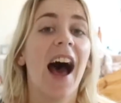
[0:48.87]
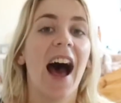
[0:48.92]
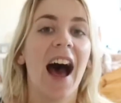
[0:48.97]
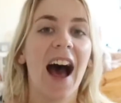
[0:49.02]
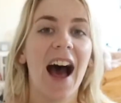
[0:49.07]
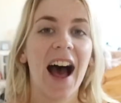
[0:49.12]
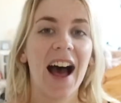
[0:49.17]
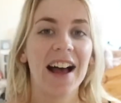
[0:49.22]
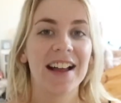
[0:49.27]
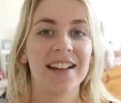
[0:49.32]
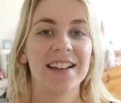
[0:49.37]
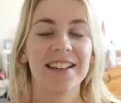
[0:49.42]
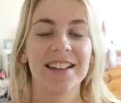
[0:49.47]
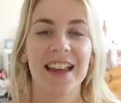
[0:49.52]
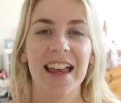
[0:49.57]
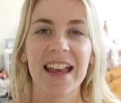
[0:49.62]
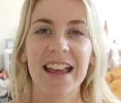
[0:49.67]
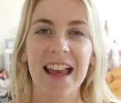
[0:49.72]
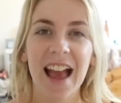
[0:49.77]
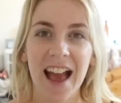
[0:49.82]
And
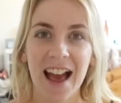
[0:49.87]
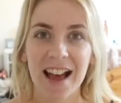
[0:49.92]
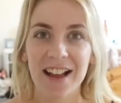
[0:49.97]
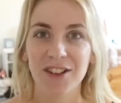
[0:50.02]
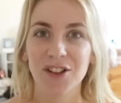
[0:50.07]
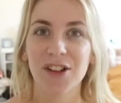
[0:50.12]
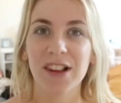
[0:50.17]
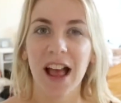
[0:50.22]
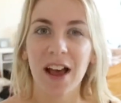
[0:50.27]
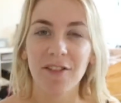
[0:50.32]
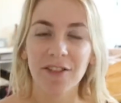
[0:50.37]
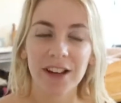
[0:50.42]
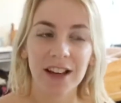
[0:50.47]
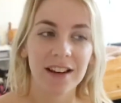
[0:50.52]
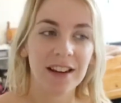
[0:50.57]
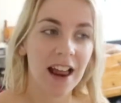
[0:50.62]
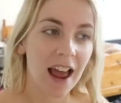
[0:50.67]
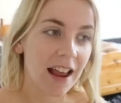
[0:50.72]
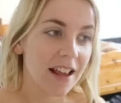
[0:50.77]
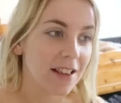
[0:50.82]
yeah, just having a
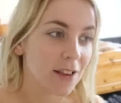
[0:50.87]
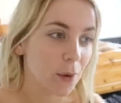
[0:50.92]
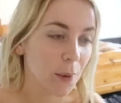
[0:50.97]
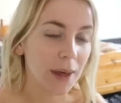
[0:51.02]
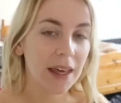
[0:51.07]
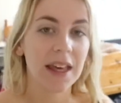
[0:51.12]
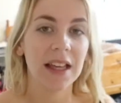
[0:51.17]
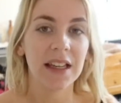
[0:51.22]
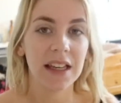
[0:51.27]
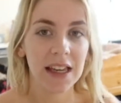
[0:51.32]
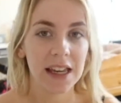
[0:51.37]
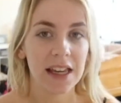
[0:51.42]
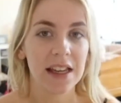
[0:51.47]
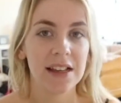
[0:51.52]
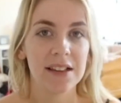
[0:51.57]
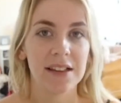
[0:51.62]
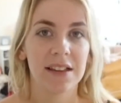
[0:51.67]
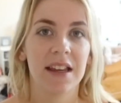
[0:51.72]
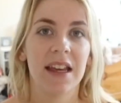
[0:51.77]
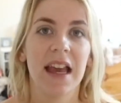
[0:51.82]
nice, quick and
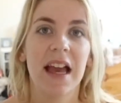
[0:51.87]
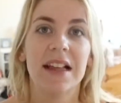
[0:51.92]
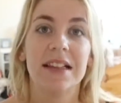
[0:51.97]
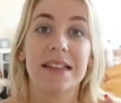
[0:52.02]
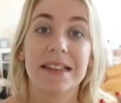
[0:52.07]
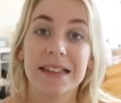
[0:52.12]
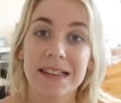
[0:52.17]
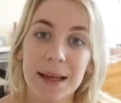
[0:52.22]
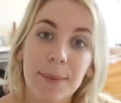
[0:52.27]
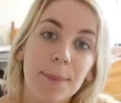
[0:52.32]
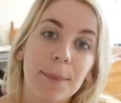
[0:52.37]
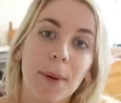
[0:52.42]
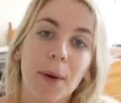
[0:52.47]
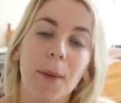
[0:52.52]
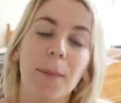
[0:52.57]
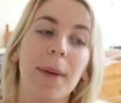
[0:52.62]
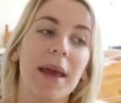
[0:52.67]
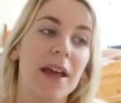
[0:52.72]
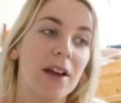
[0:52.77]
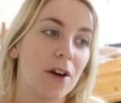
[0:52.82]
easy and simple
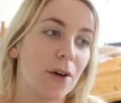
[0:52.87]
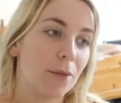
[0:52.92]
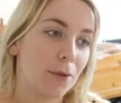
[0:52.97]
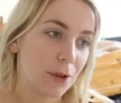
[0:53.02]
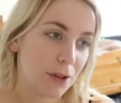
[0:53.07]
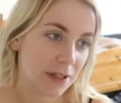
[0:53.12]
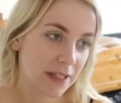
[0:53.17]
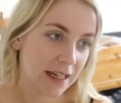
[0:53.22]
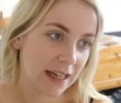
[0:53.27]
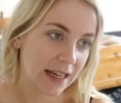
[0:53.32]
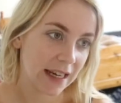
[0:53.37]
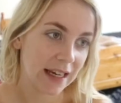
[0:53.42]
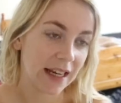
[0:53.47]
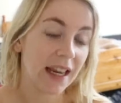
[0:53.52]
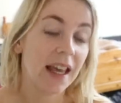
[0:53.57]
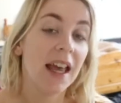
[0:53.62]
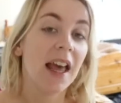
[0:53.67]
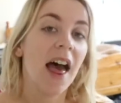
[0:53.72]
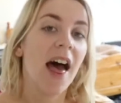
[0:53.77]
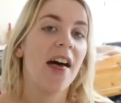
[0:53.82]
makeup
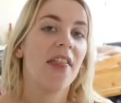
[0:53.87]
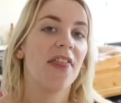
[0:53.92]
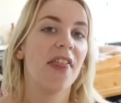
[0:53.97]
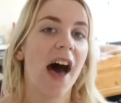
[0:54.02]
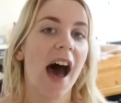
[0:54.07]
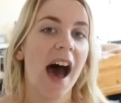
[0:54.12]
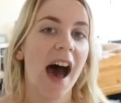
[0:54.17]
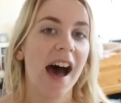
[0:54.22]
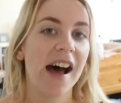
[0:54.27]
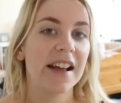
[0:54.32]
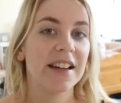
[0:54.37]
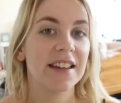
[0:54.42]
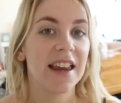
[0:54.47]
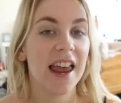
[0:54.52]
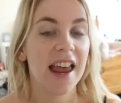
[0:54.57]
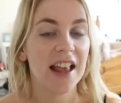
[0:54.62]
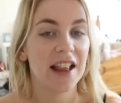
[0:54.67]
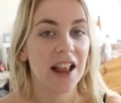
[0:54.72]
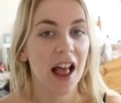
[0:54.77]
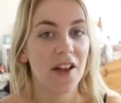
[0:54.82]
routine that
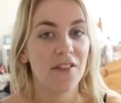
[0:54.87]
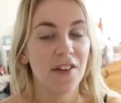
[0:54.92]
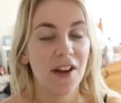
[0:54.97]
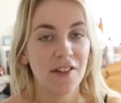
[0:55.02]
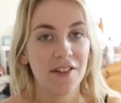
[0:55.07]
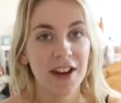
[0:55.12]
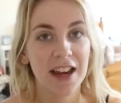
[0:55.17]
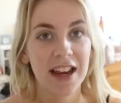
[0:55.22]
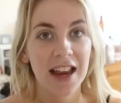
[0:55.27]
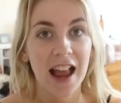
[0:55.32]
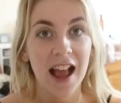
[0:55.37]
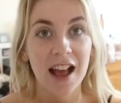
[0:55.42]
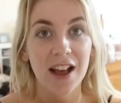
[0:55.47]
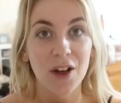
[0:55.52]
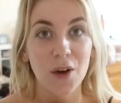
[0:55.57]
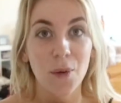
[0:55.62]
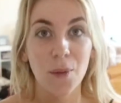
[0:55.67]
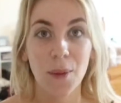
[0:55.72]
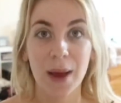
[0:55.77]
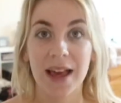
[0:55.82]
is very
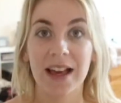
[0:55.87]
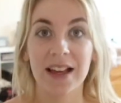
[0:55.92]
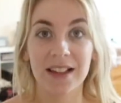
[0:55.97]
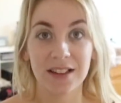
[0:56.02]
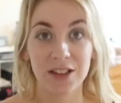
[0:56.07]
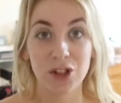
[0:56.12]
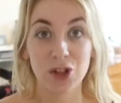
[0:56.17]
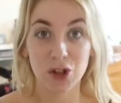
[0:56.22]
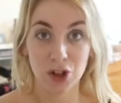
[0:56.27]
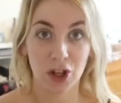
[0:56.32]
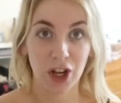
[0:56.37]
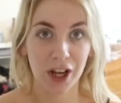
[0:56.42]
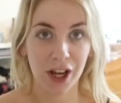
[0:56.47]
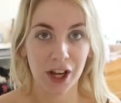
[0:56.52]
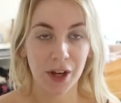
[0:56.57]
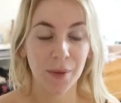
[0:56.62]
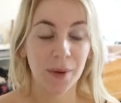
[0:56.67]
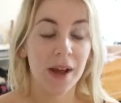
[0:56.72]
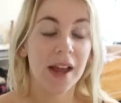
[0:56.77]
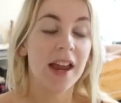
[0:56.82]
quick to
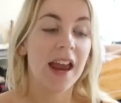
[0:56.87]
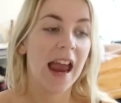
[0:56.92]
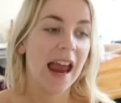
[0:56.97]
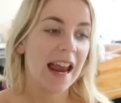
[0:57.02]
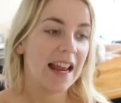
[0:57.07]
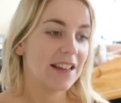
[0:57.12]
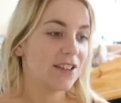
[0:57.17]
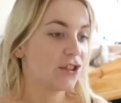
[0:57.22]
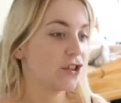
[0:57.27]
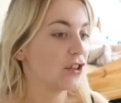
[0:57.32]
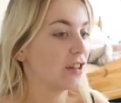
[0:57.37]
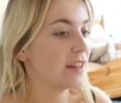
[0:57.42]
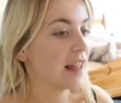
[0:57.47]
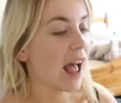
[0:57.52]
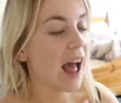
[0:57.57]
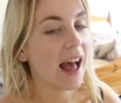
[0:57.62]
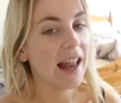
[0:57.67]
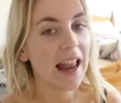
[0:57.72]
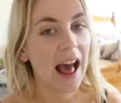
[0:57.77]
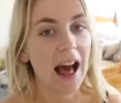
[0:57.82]
do is just
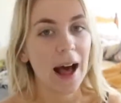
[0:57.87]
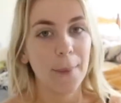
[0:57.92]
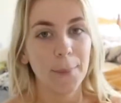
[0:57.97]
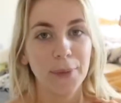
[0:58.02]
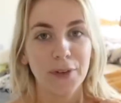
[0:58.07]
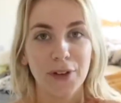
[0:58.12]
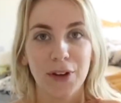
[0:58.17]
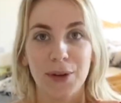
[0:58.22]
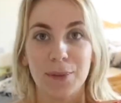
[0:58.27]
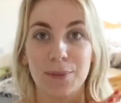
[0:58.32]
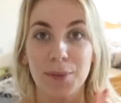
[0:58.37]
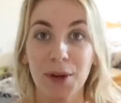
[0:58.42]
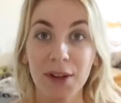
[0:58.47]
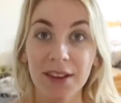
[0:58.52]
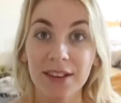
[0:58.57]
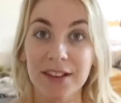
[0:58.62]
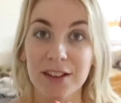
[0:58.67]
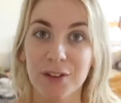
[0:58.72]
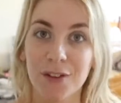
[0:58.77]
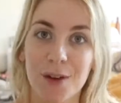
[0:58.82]
an absolute
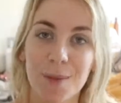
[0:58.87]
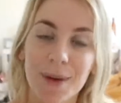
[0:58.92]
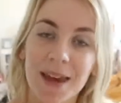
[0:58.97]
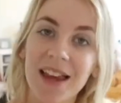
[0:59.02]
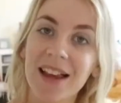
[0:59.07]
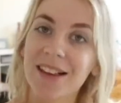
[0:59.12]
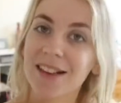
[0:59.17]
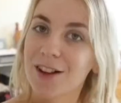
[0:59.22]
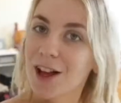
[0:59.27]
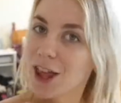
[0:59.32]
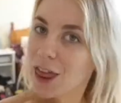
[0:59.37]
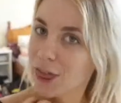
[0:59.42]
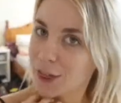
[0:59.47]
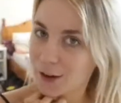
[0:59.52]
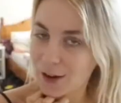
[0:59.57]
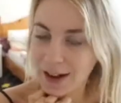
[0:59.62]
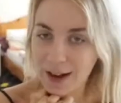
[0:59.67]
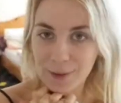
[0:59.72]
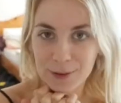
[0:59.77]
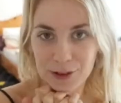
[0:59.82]
must for me. So I
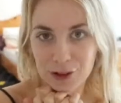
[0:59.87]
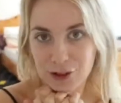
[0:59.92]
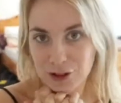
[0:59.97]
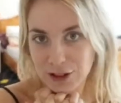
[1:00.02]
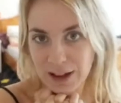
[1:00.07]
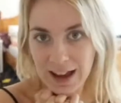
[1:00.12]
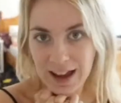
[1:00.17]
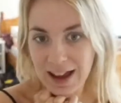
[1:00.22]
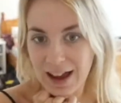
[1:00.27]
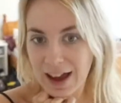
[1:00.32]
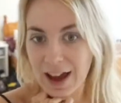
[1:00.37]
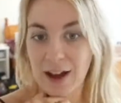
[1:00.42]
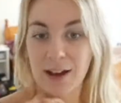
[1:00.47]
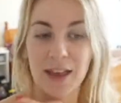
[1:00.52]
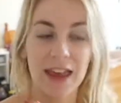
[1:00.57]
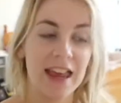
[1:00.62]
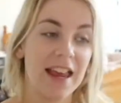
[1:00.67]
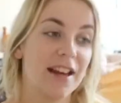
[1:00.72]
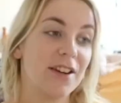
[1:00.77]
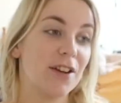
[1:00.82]
thought I would share
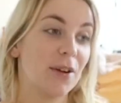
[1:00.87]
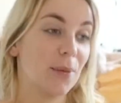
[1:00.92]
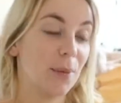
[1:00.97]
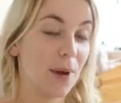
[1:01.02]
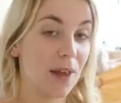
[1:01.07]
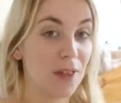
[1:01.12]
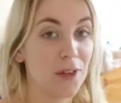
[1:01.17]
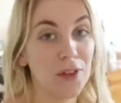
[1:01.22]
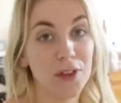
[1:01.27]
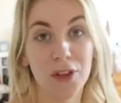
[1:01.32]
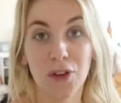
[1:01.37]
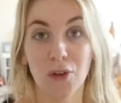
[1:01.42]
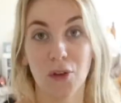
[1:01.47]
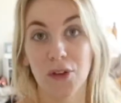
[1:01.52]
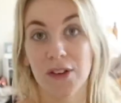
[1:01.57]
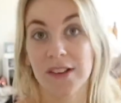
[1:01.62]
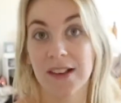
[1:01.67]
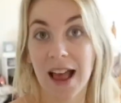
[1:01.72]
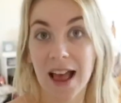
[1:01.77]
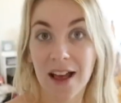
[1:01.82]
it with
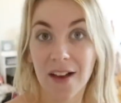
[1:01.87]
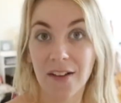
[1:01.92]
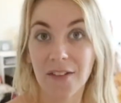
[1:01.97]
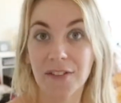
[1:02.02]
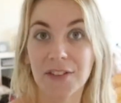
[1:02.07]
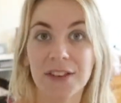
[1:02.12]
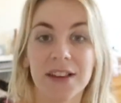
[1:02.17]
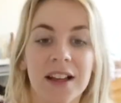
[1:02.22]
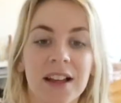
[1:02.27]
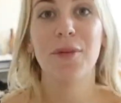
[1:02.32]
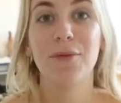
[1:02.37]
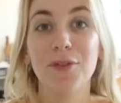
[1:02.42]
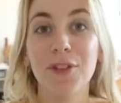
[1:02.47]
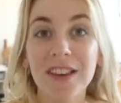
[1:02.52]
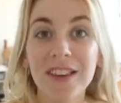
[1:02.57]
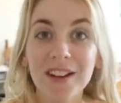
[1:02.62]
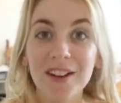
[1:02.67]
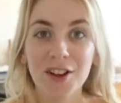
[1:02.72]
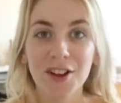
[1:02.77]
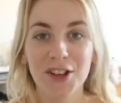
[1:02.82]
yourselves. I'm
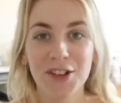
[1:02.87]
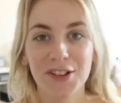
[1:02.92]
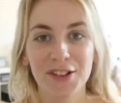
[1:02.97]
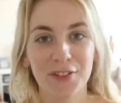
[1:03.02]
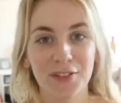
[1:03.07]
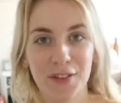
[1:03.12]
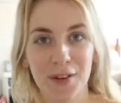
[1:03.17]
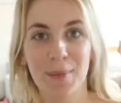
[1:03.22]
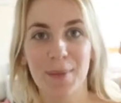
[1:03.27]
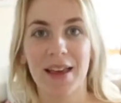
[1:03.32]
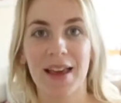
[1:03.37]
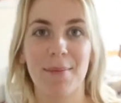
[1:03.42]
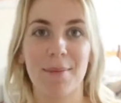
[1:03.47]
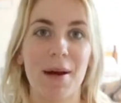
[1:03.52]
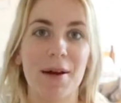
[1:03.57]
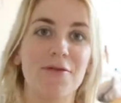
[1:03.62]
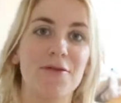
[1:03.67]
really not used to filming in my